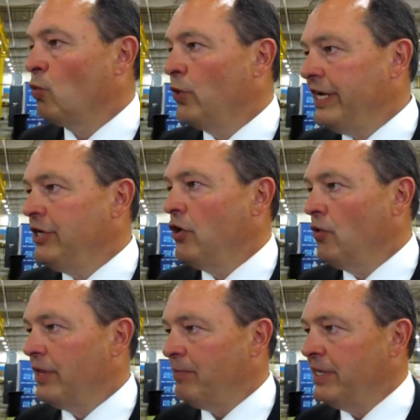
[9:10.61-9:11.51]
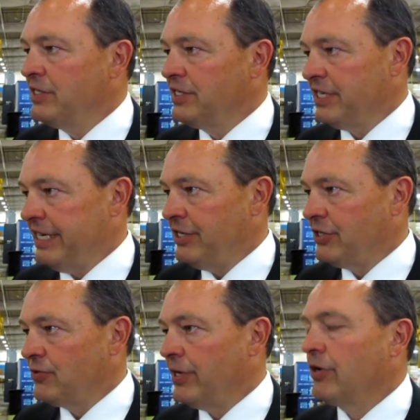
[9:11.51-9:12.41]
We know that business and
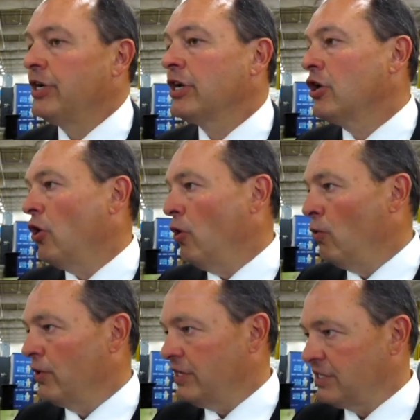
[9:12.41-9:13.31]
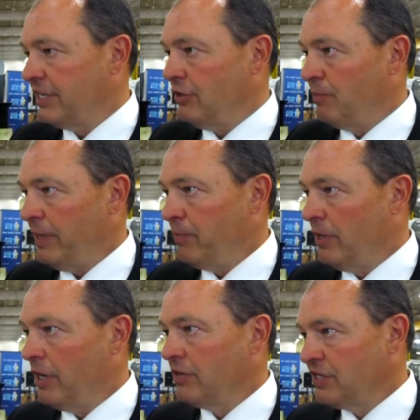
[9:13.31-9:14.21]
industry are going to go where the skilled people
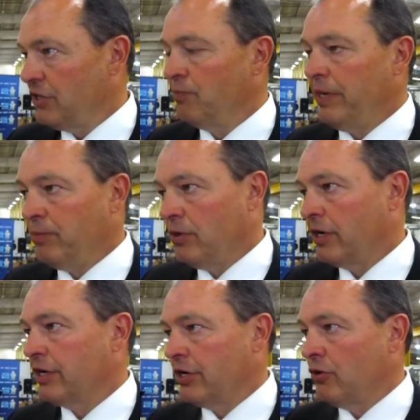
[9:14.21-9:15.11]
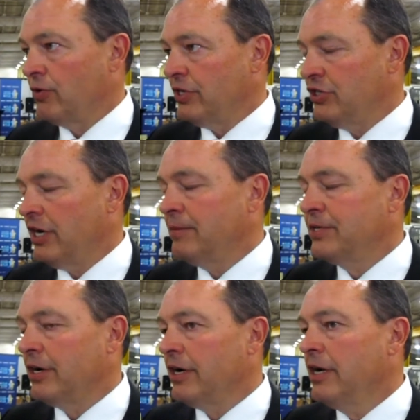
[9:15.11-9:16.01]
are. Skilled people aren't going to go where the jobs
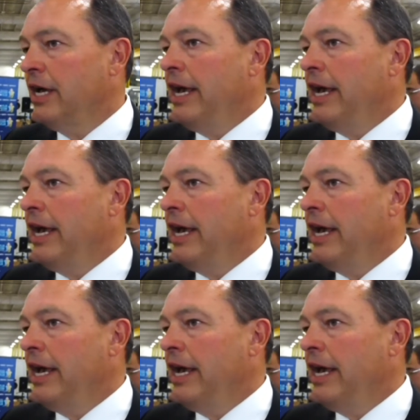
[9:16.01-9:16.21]
are.